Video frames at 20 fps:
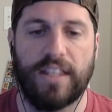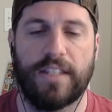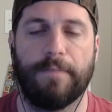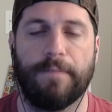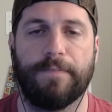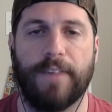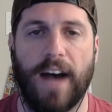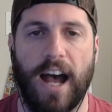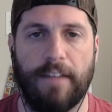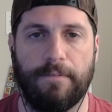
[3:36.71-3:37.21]
It's
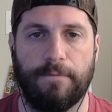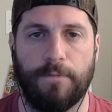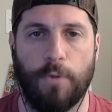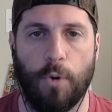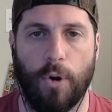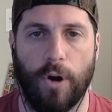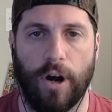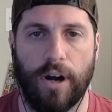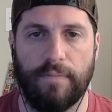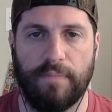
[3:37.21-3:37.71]
a
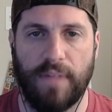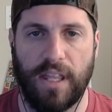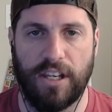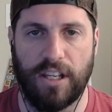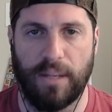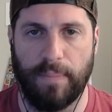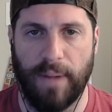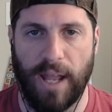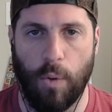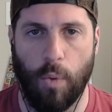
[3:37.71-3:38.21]
5/4, and
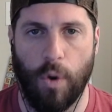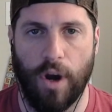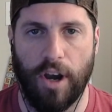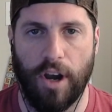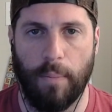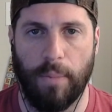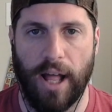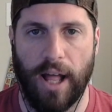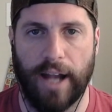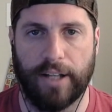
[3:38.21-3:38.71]
then you can pay 1
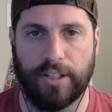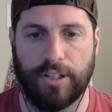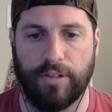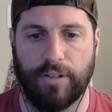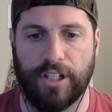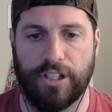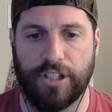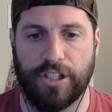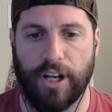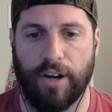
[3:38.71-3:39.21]
and a black
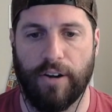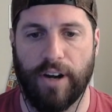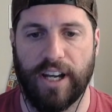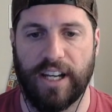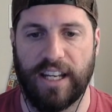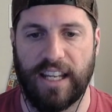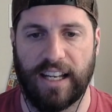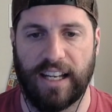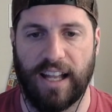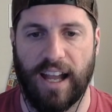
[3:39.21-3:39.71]
to
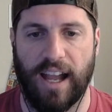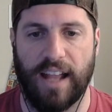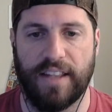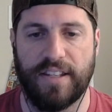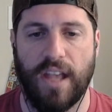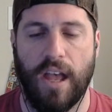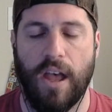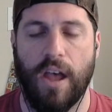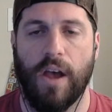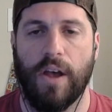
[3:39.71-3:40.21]
regenerate Ink
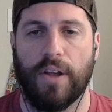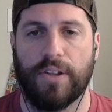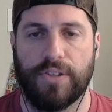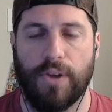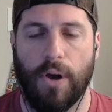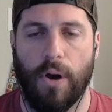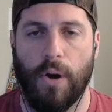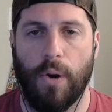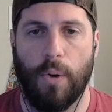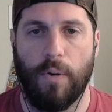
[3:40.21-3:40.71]
Eyes.
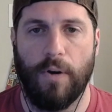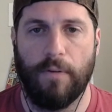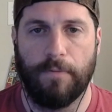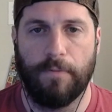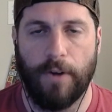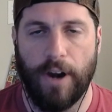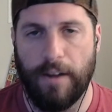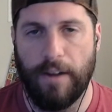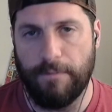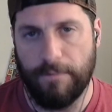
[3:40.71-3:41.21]
So
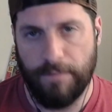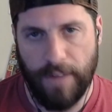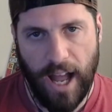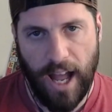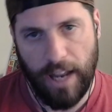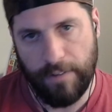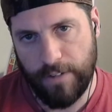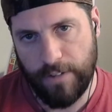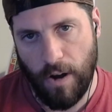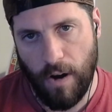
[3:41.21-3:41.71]
for a
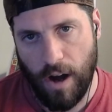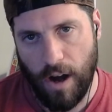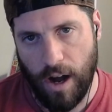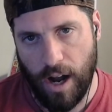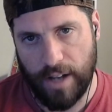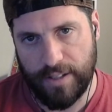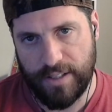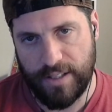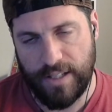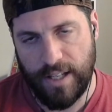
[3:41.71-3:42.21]
5
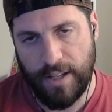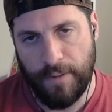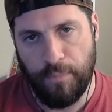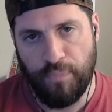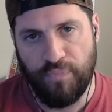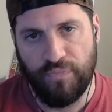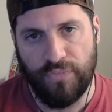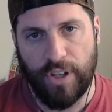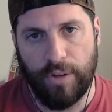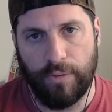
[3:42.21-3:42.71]
cost,
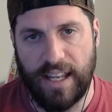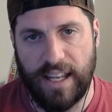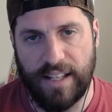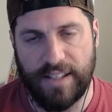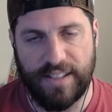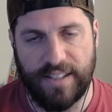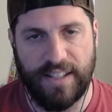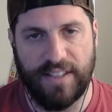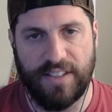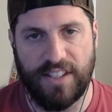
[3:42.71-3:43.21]

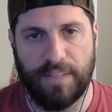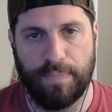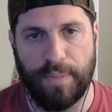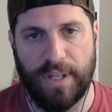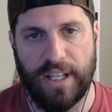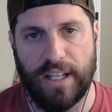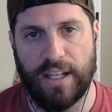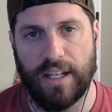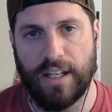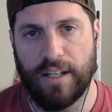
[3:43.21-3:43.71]
instant
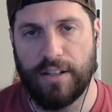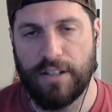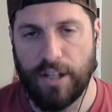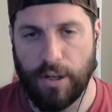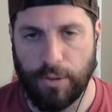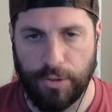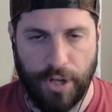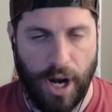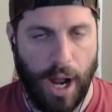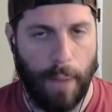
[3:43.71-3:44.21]
speed,
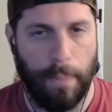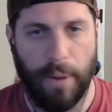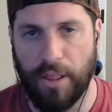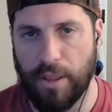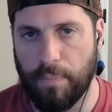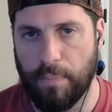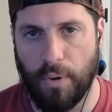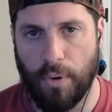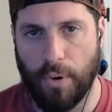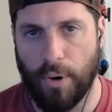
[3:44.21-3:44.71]
drop
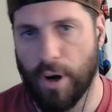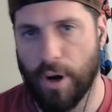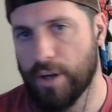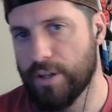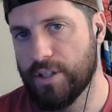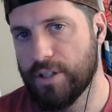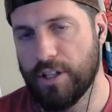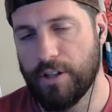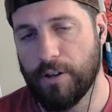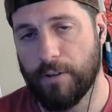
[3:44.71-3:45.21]
on the
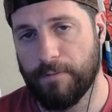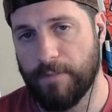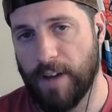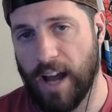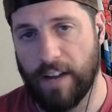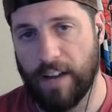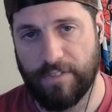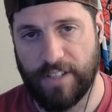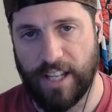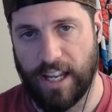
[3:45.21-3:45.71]
board, deal
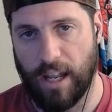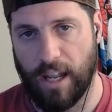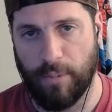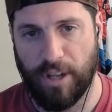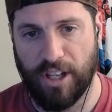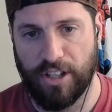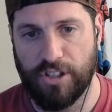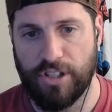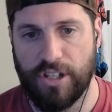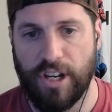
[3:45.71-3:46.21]
5
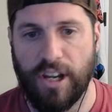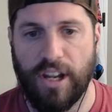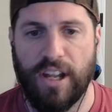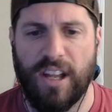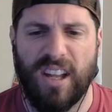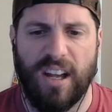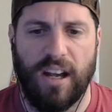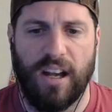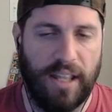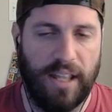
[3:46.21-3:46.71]
damage,
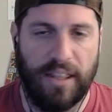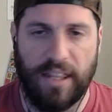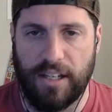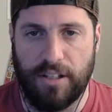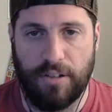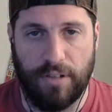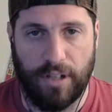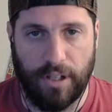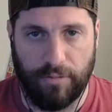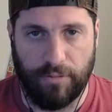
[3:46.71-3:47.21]
and
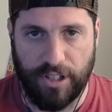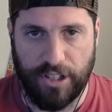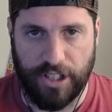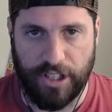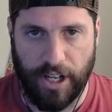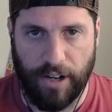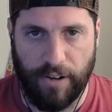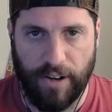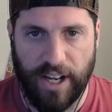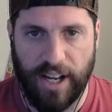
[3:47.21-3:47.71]
then you can
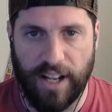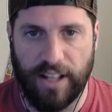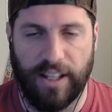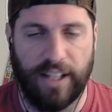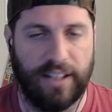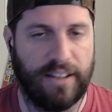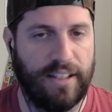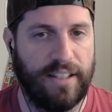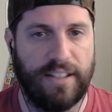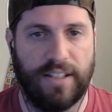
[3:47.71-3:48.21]
regenerate it.
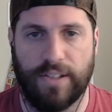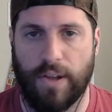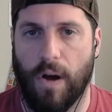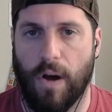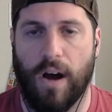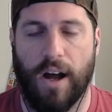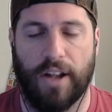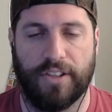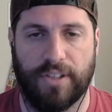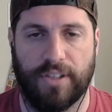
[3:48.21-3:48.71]
Like, this is
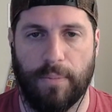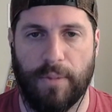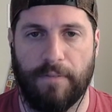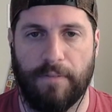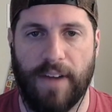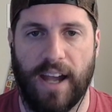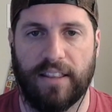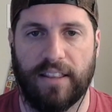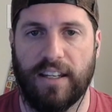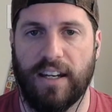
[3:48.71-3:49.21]
awesome.
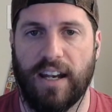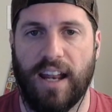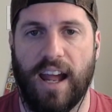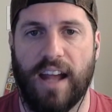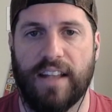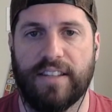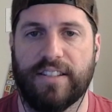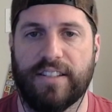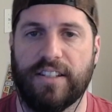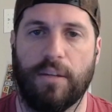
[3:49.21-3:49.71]
The fact that it
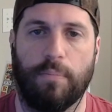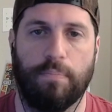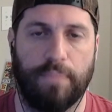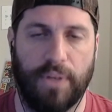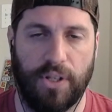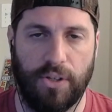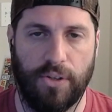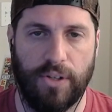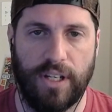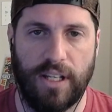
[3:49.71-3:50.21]
has an
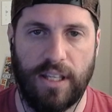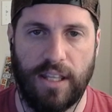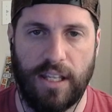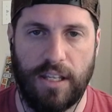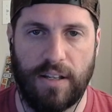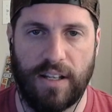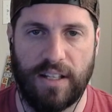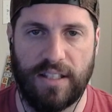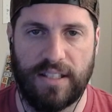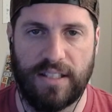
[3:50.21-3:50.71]
ability
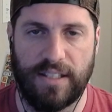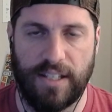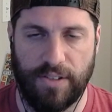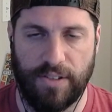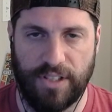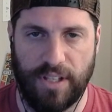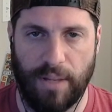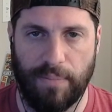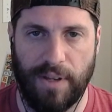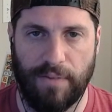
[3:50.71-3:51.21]
that you can
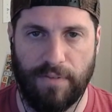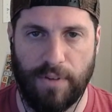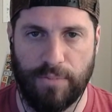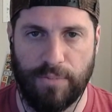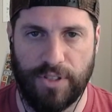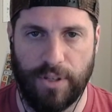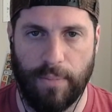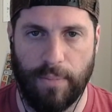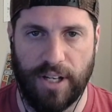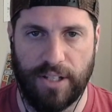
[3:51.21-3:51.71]
steal something
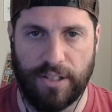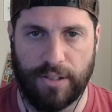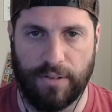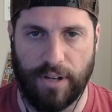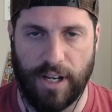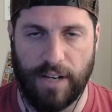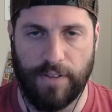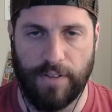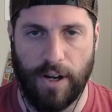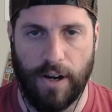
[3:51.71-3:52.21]
from somebody's
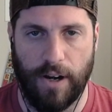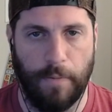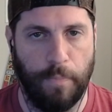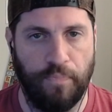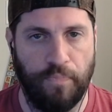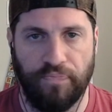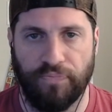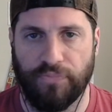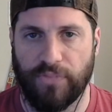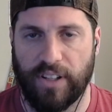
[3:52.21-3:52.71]

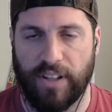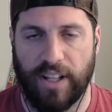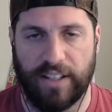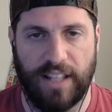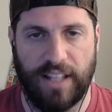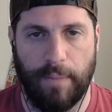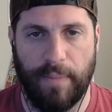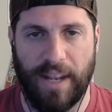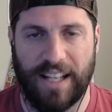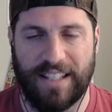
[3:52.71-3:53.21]
graveyard,
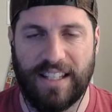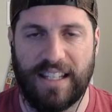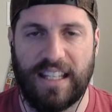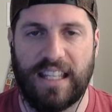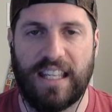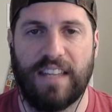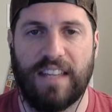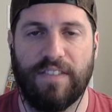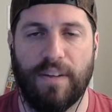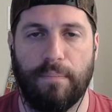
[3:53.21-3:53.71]
like, that makes it
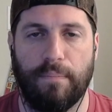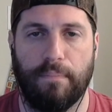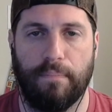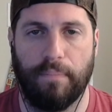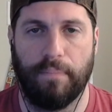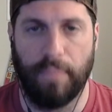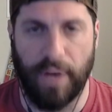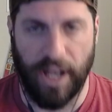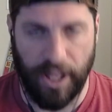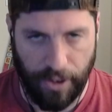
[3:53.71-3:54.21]
even
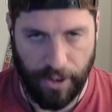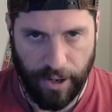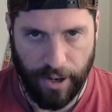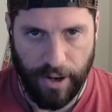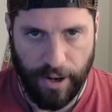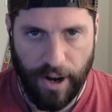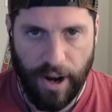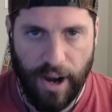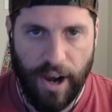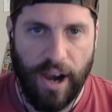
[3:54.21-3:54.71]

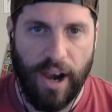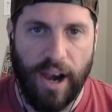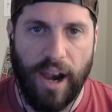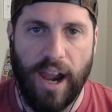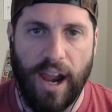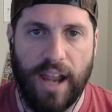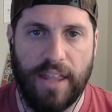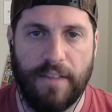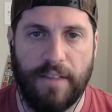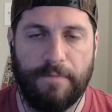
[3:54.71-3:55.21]
better.
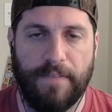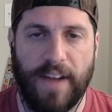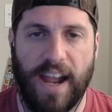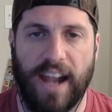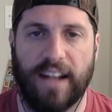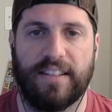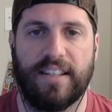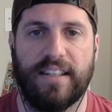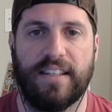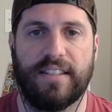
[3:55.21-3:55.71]
And the
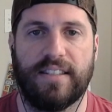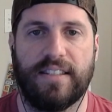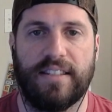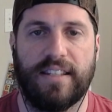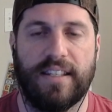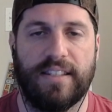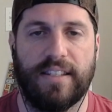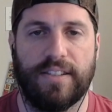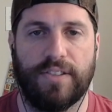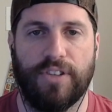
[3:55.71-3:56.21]
fact is,
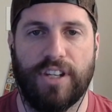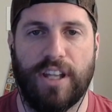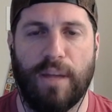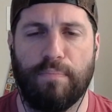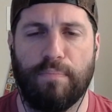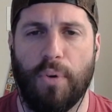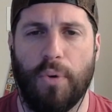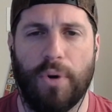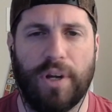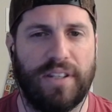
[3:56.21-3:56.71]
this is only
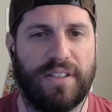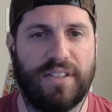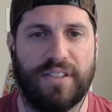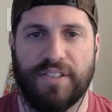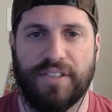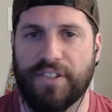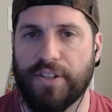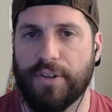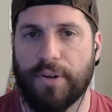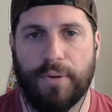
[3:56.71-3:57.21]
in
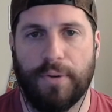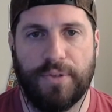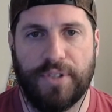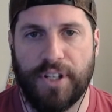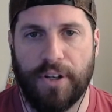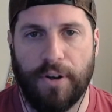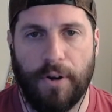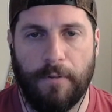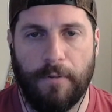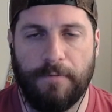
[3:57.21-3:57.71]

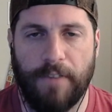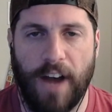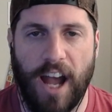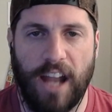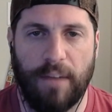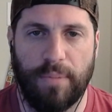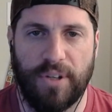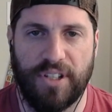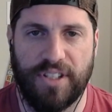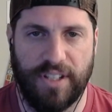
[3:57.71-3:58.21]

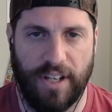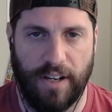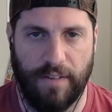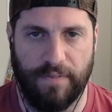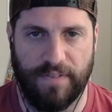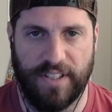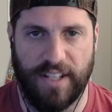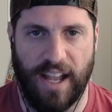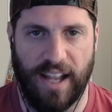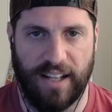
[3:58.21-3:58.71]
0.005%
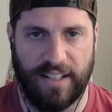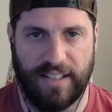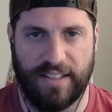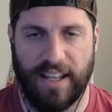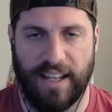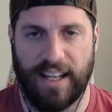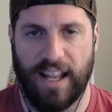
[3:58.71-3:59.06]
of decks.